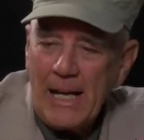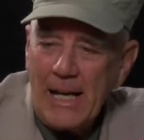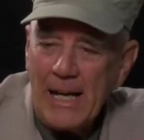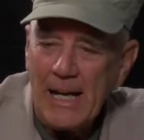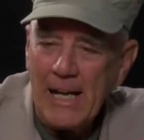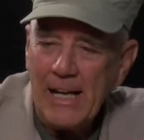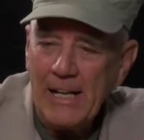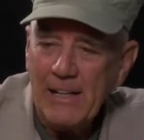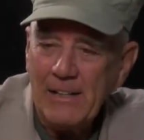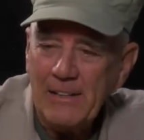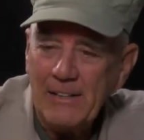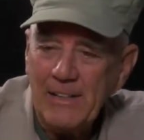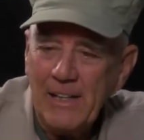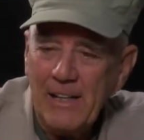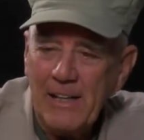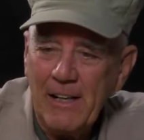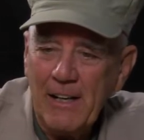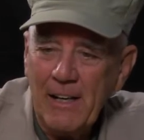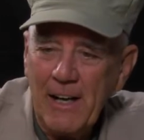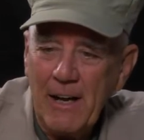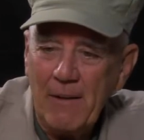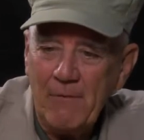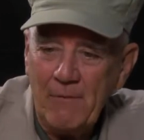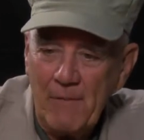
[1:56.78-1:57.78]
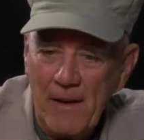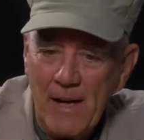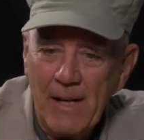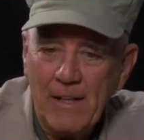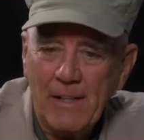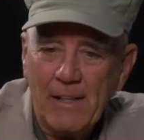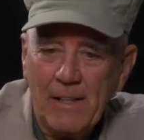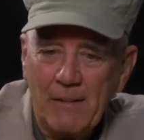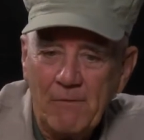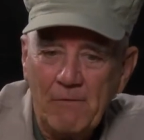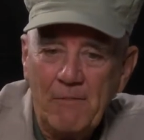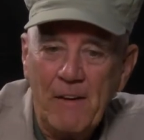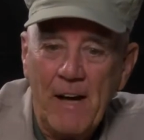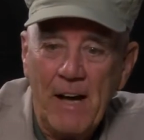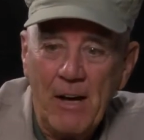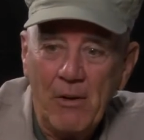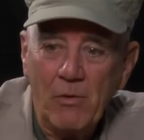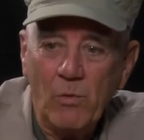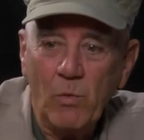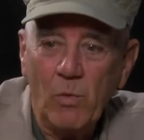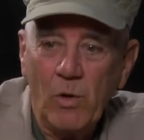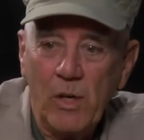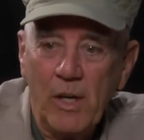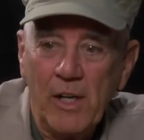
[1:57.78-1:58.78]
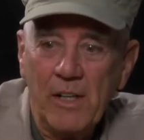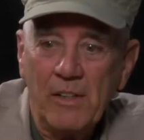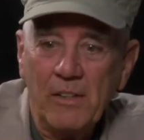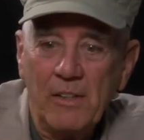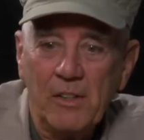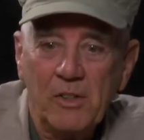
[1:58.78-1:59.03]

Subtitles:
And I finally found one.